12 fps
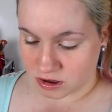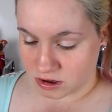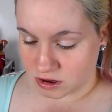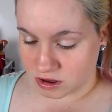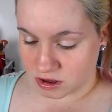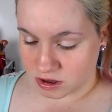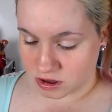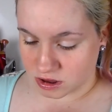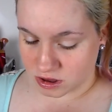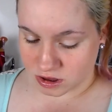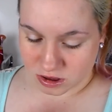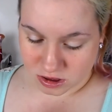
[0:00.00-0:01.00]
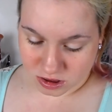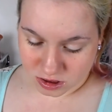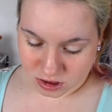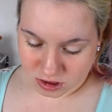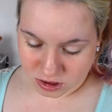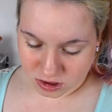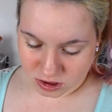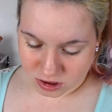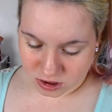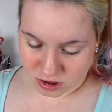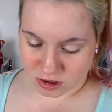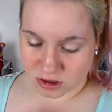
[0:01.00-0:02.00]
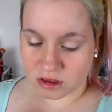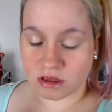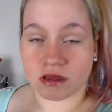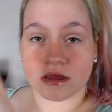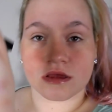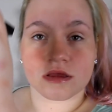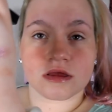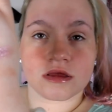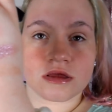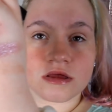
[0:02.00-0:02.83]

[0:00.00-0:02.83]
(silence)